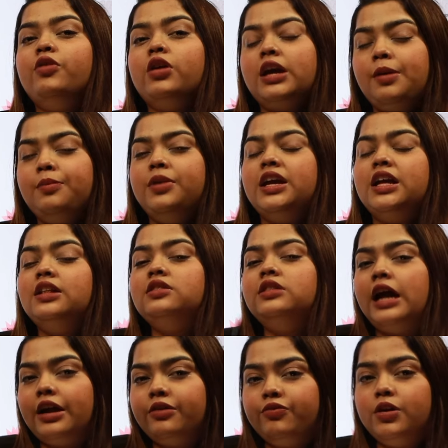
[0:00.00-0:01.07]
of a chemical
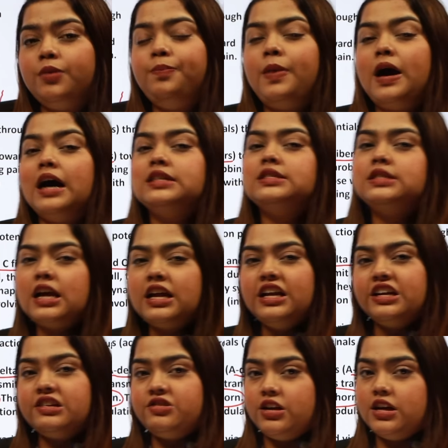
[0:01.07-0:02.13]
that will pass the
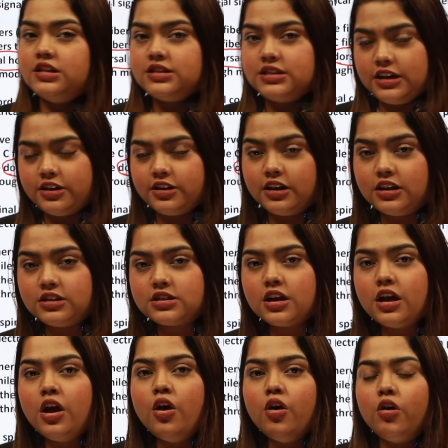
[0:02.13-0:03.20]
electrical signals,
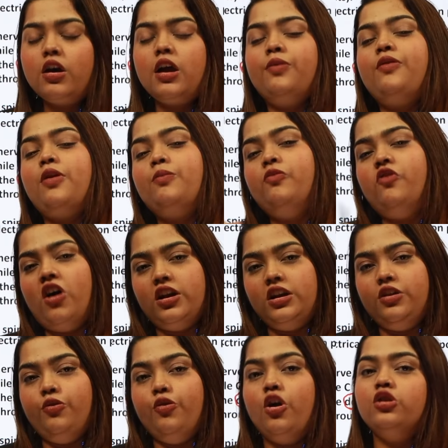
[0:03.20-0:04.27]
okay, from one
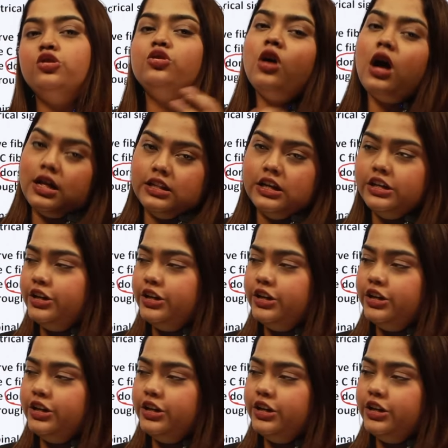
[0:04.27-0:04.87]
neuron to other